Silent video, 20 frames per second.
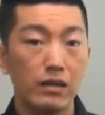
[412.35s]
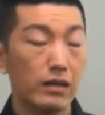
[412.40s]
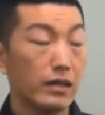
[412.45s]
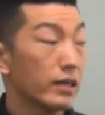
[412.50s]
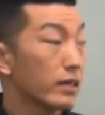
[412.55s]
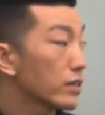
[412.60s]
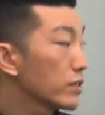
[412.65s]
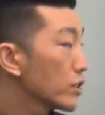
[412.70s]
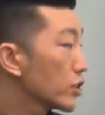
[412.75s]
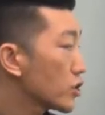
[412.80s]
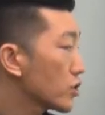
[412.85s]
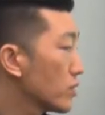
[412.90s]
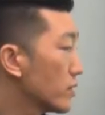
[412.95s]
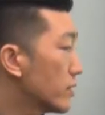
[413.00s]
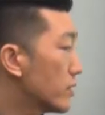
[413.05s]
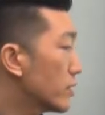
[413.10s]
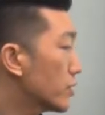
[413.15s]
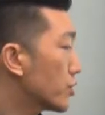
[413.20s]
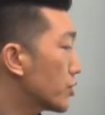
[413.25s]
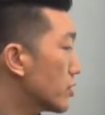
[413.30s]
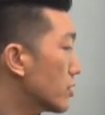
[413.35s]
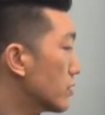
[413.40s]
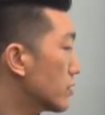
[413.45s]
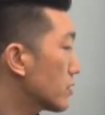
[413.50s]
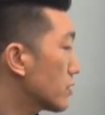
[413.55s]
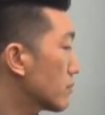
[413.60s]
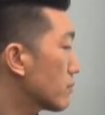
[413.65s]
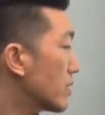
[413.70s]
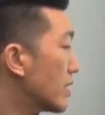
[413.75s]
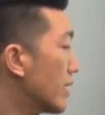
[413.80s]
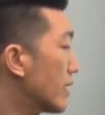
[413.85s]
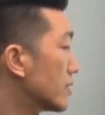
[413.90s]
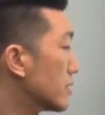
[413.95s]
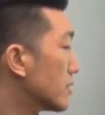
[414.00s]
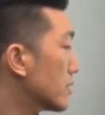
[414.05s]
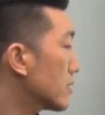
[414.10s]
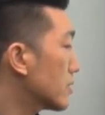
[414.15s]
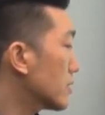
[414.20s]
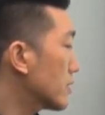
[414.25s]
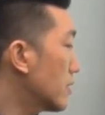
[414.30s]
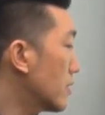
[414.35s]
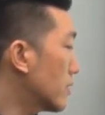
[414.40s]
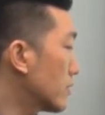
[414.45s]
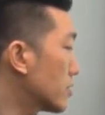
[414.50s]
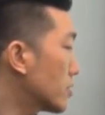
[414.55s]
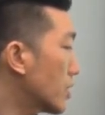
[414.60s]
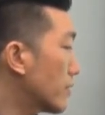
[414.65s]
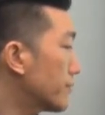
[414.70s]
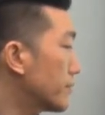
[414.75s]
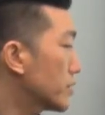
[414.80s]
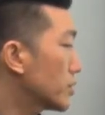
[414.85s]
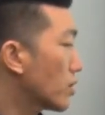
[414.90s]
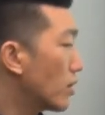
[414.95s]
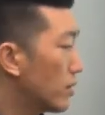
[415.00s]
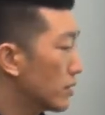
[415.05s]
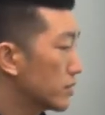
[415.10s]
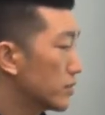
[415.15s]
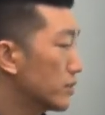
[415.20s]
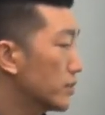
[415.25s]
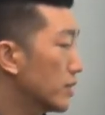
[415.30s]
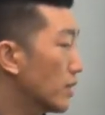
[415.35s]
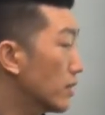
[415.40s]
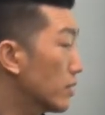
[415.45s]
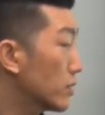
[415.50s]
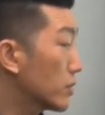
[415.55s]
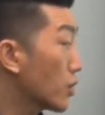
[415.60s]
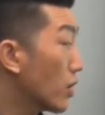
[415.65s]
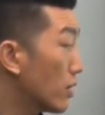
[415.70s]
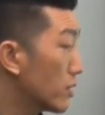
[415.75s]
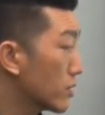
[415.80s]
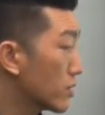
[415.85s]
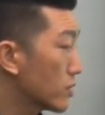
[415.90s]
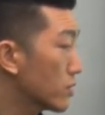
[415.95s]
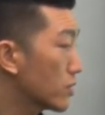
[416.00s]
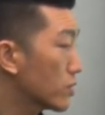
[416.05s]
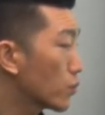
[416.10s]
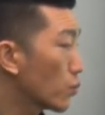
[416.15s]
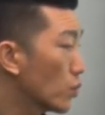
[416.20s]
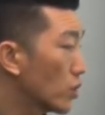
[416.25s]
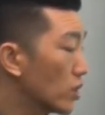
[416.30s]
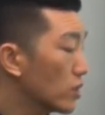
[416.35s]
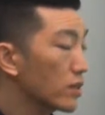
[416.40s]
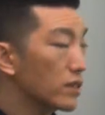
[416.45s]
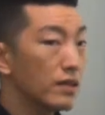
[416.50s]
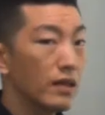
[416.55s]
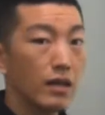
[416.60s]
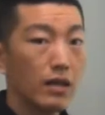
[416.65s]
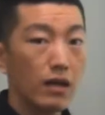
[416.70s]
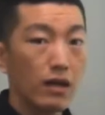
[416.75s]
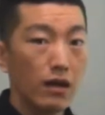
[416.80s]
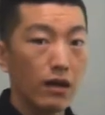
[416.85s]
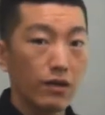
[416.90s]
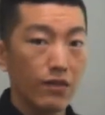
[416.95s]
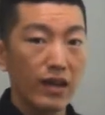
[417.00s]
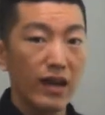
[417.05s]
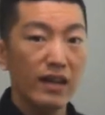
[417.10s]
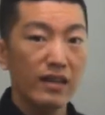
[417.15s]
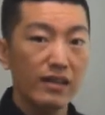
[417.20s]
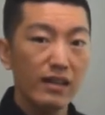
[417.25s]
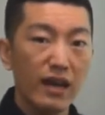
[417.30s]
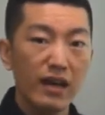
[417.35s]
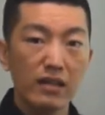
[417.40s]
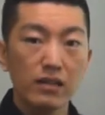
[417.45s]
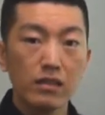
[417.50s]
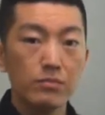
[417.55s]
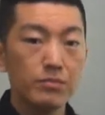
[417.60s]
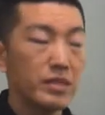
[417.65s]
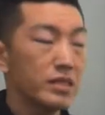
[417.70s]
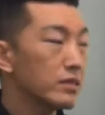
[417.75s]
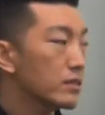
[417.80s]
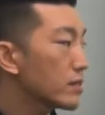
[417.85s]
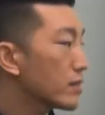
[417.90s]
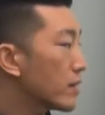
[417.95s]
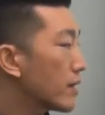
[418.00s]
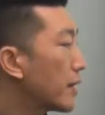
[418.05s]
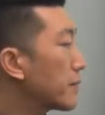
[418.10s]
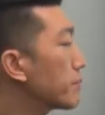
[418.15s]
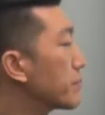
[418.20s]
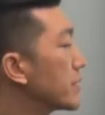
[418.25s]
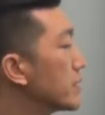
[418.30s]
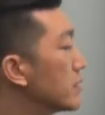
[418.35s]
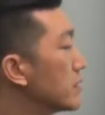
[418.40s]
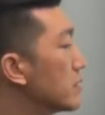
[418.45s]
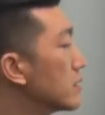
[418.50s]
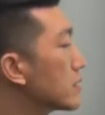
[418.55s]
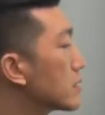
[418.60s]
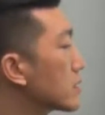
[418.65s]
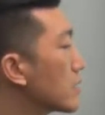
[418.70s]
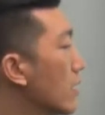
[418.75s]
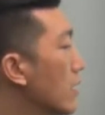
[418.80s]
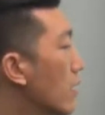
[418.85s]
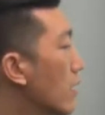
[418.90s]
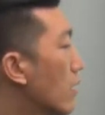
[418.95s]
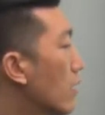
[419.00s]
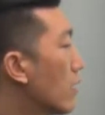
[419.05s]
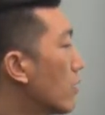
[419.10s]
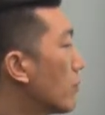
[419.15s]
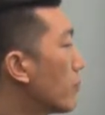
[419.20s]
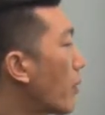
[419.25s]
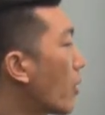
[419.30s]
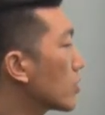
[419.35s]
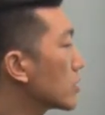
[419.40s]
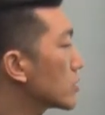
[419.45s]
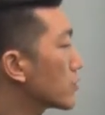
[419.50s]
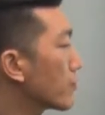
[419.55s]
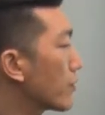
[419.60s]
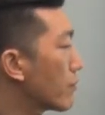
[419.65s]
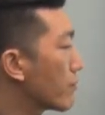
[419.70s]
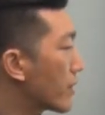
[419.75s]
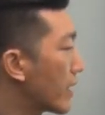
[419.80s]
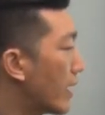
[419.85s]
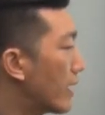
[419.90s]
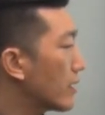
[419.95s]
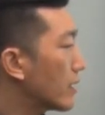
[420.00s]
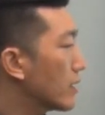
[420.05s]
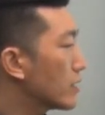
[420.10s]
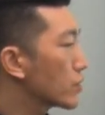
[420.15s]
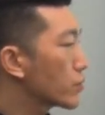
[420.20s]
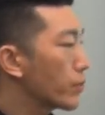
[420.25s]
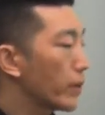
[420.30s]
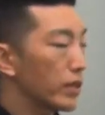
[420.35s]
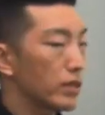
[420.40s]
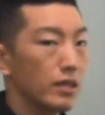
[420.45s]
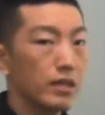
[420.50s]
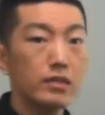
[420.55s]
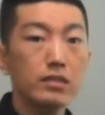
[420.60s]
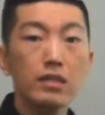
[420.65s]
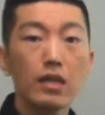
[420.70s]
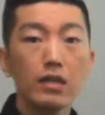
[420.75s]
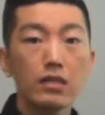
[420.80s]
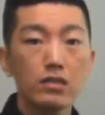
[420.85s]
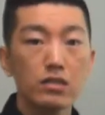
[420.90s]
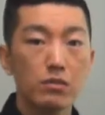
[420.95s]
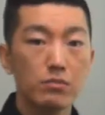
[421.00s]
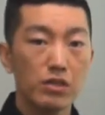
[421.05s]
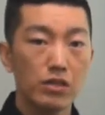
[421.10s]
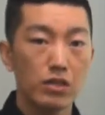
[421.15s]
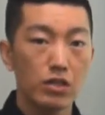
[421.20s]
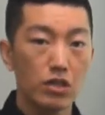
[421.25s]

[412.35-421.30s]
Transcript: English literature, some classic Geoffrey Chaucer's work, that element, that piece, parts from that, as well as some of the